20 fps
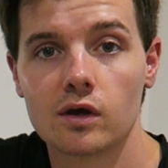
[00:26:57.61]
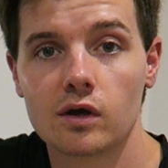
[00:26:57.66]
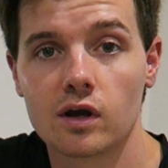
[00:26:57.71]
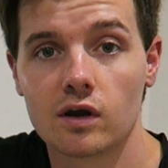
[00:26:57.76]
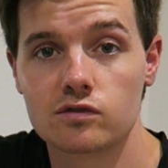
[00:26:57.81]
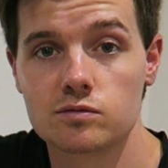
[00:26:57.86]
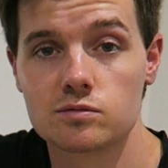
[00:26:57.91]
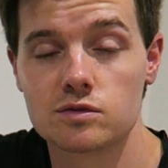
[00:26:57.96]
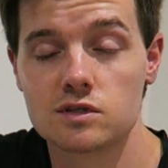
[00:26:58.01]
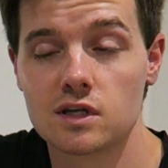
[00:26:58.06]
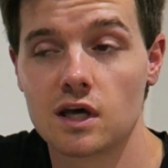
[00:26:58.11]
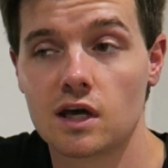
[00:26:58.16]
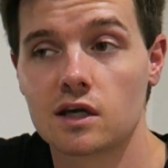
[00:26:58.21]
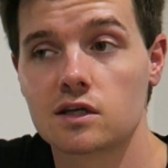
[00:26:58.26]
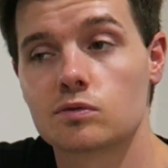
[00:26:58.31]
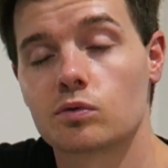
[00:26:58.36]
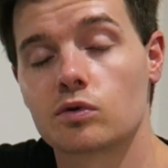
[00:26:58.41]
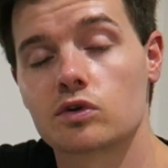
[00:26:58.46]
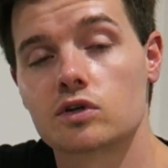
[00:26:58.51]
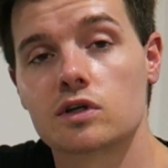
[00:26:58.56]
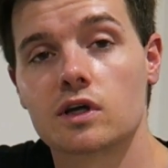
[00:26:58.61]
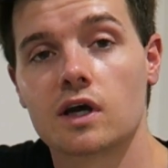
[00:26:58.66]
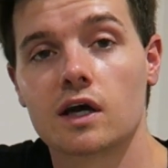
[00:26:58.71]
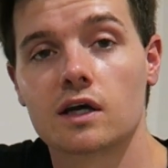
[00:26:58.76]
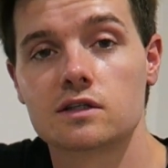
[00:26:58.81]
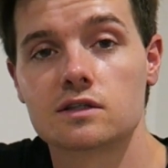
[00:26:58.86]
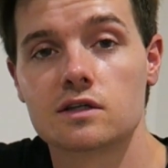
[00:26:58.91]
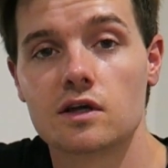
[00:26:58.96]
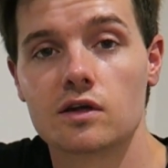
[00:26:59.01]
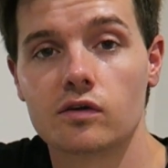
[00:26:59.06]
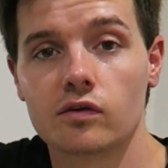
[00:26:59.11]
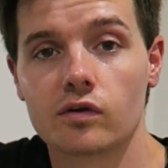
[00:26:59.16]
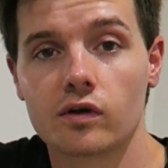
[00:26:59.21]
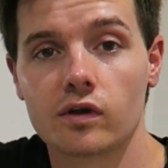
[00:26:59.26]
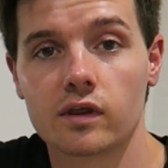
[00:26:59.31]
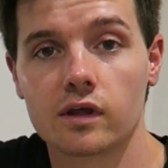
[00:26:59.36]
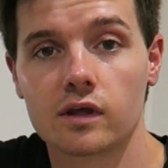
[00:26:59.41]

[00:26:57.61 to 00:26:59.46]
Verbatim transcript: we have some snacks watching Gangs of London,